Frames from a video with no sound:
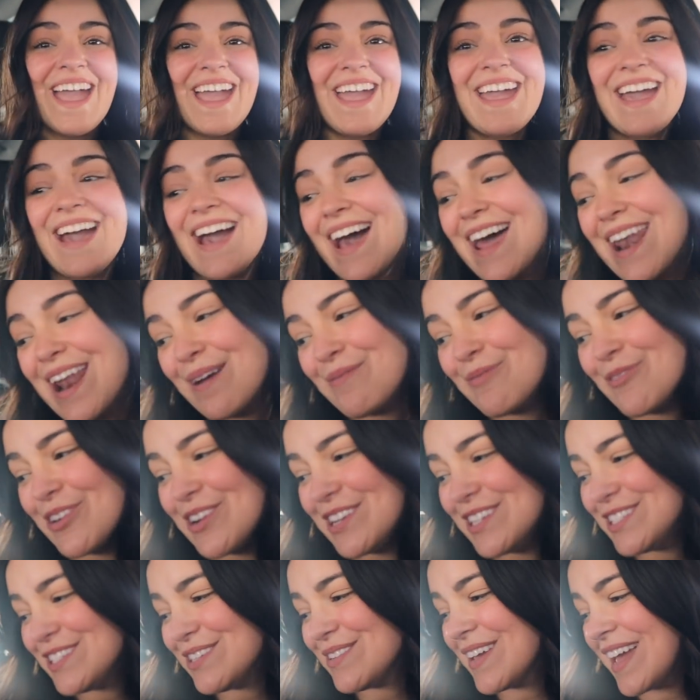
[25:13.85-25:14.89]
and I'm
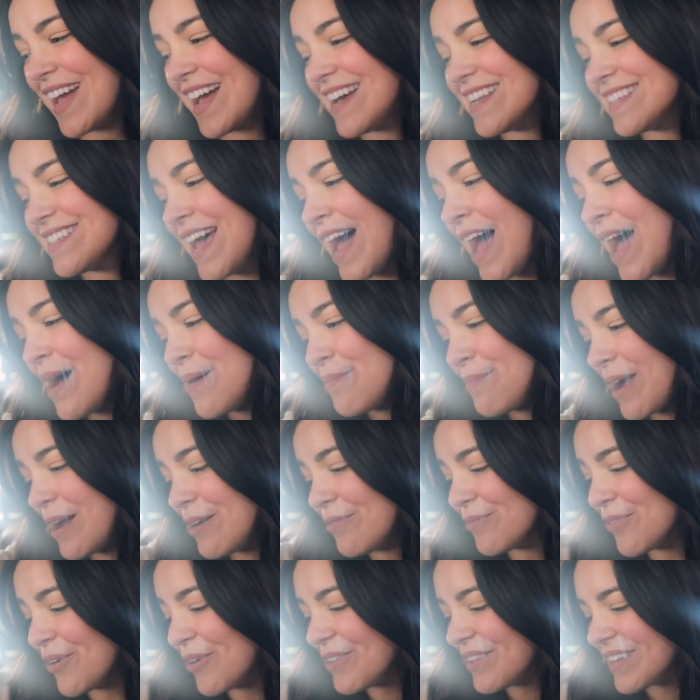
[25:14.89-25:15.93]
going to get my
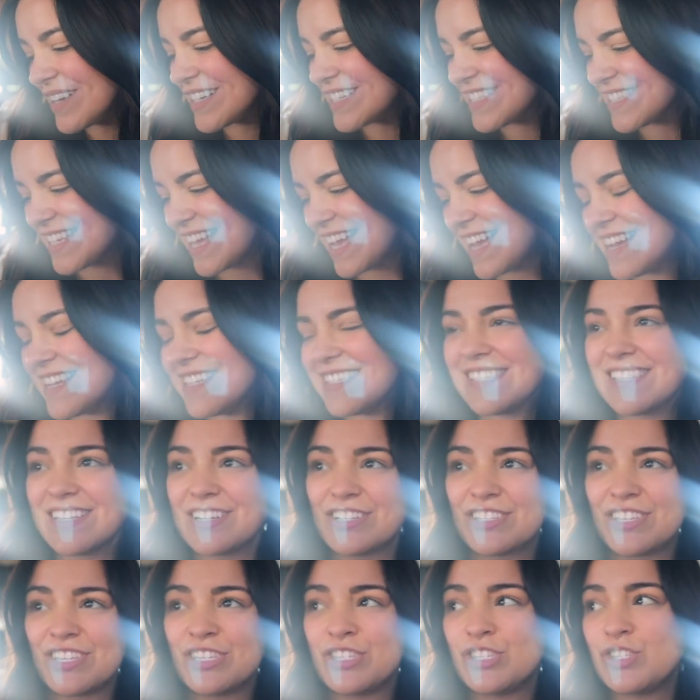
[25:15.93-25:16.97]
roller skates.
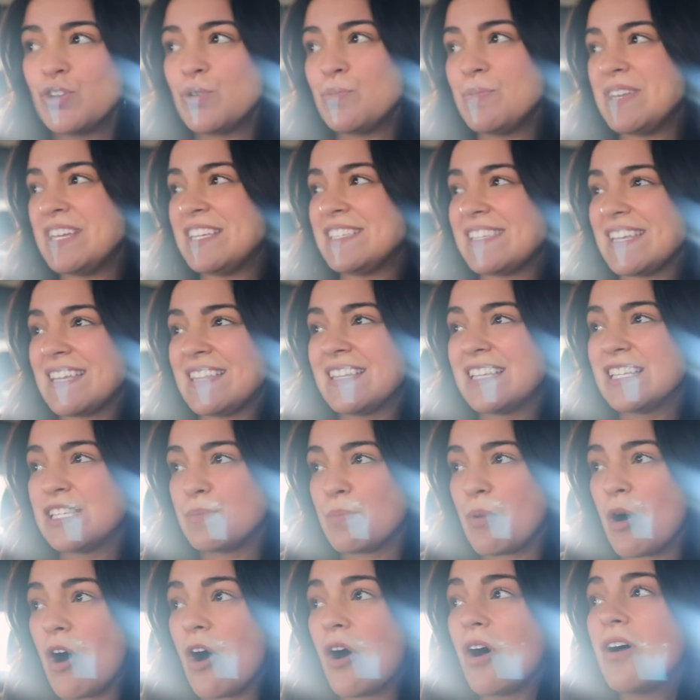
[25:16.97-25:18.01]
There's a Zumiez in
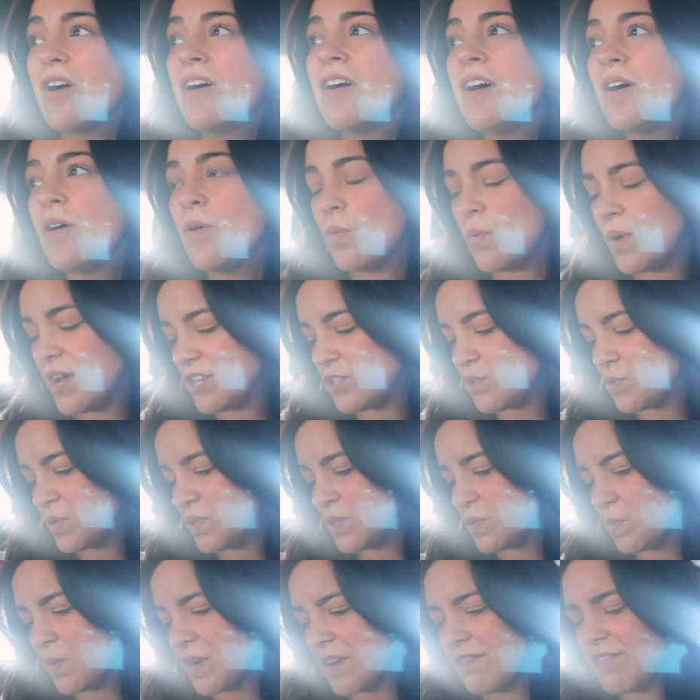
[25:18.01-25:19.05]
this mall, which
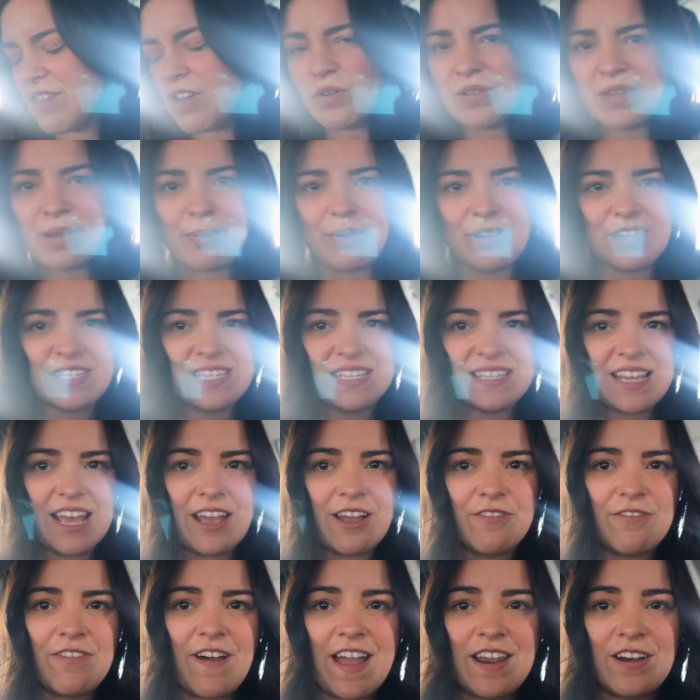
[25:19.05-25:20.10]
was one of the only places I
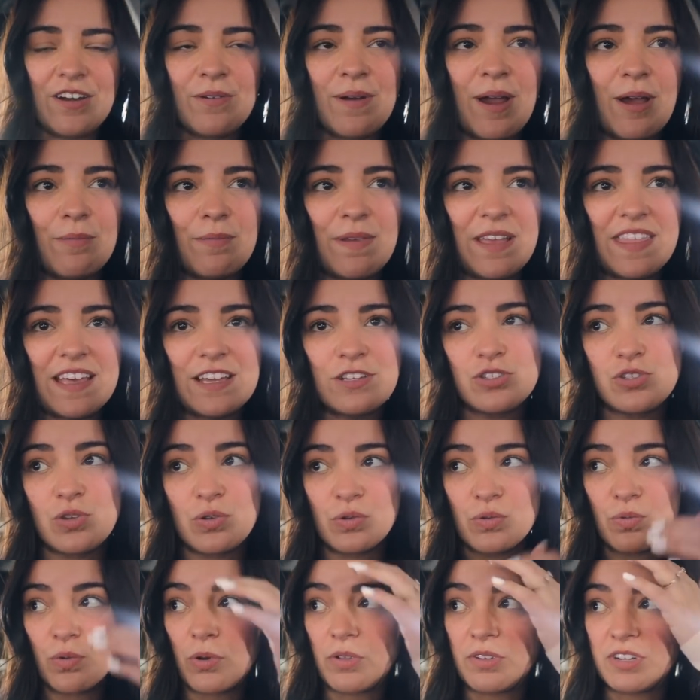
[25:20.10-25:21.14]
could find around me that
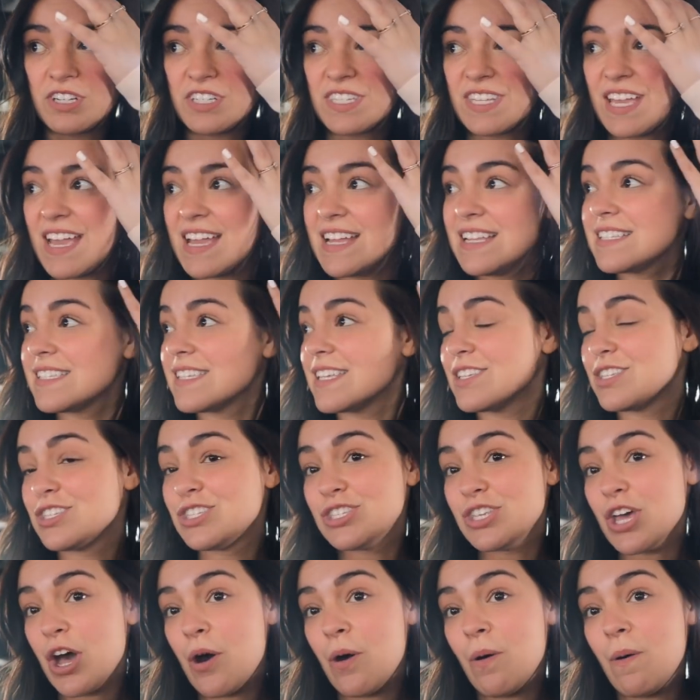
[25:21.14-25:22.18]
sold roller skates.
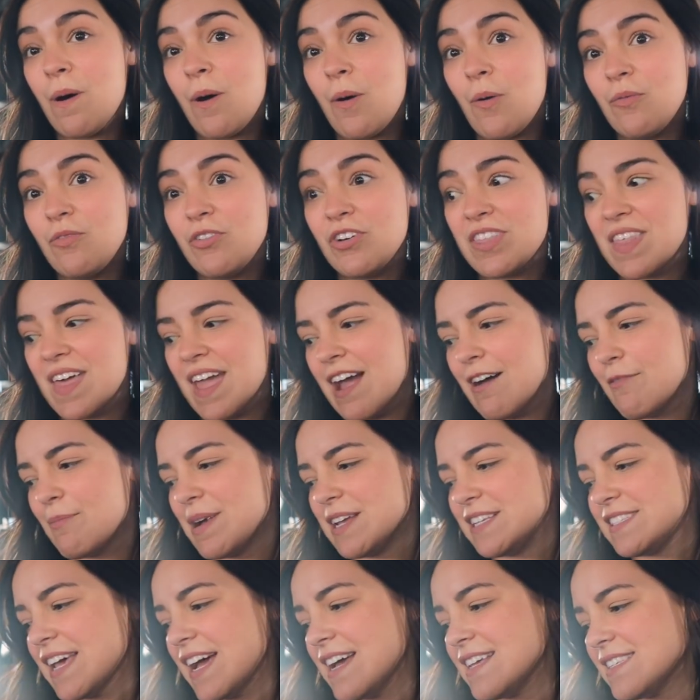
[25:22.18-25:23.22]
So hopefully they have
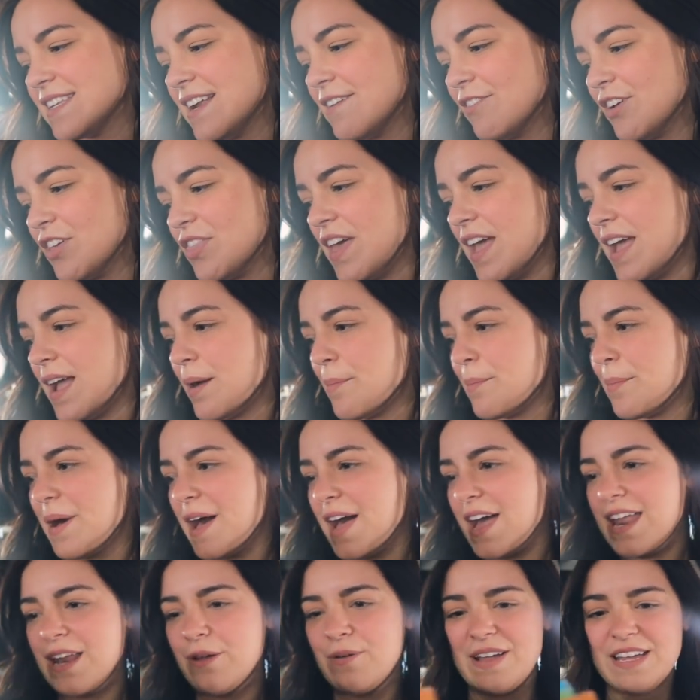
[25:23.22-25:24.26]
my size and everything.
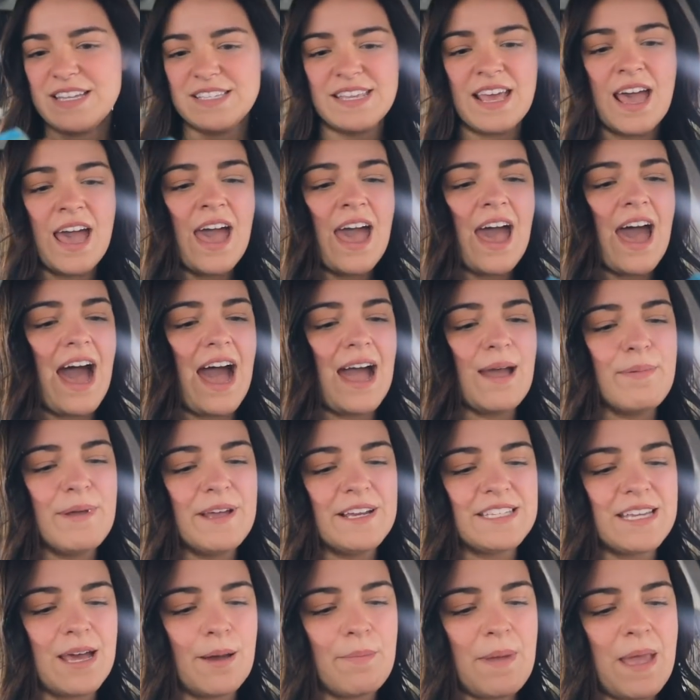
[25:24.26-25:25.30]
But anyways, I
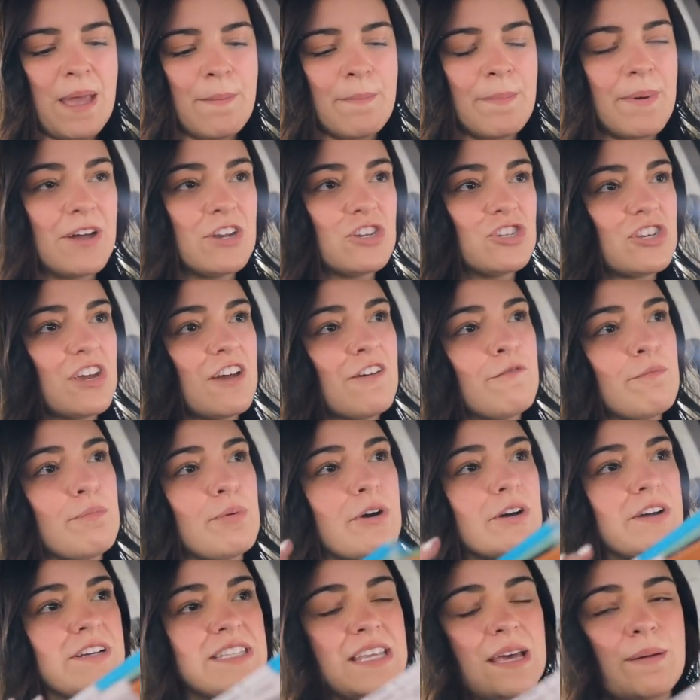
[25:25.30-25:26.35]
picked up a bunch of
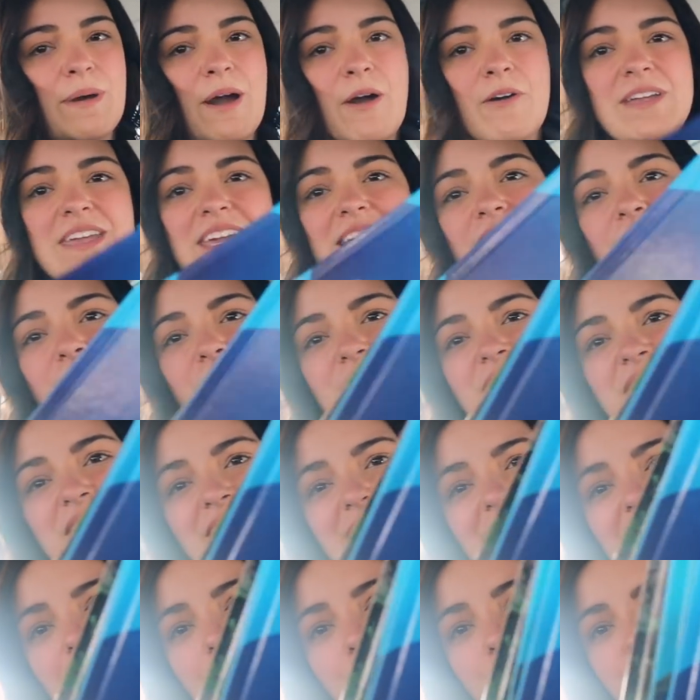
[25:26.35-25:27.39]
books about
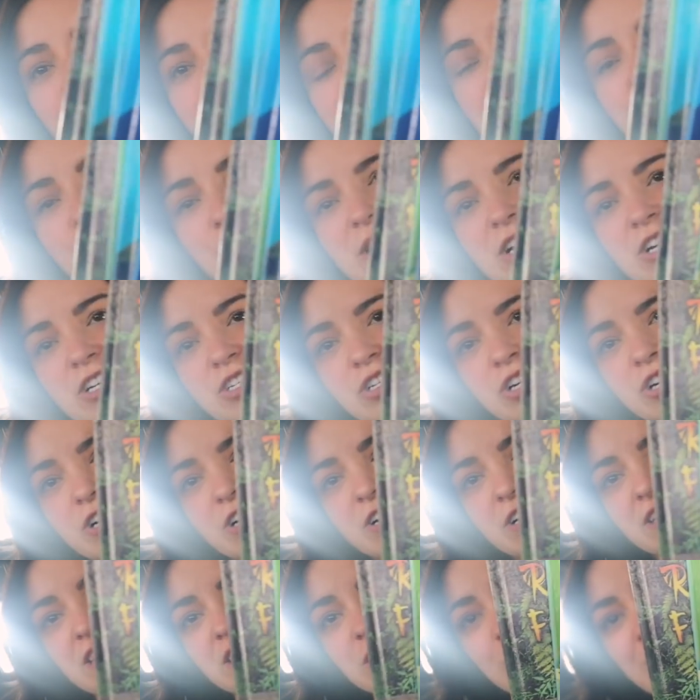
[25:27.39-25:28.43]
ecosystems because we are
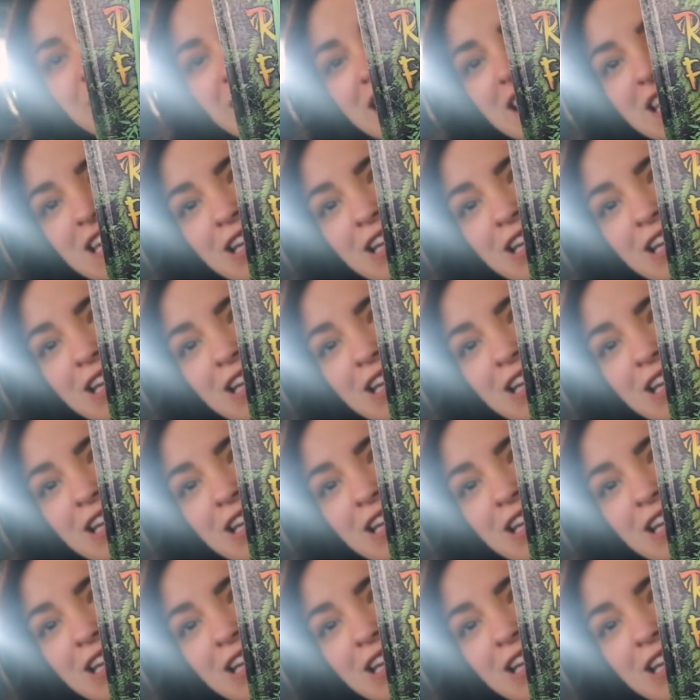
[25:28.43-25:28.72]
currently doing an